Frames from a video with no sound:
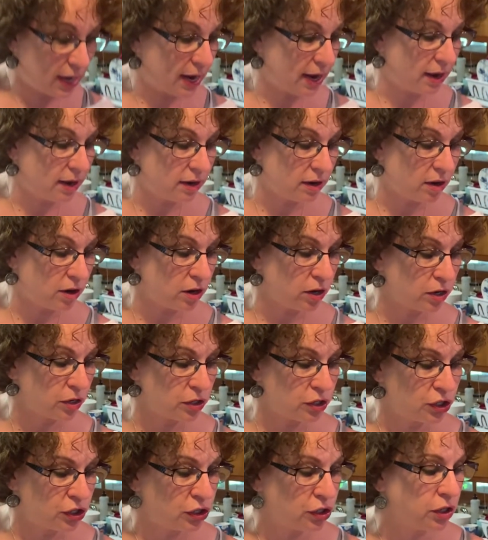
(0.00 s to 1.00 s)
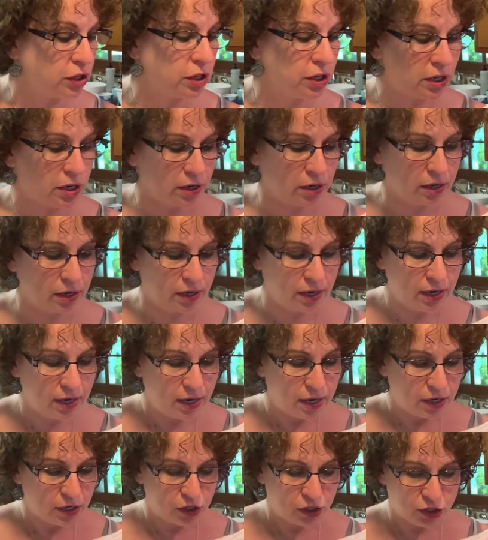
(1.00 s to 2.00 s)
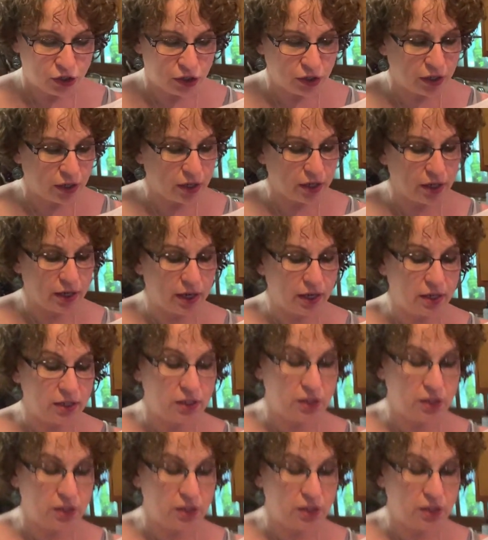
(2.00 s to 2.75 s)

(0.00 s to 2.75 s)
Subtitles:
add our sugar. Sugar is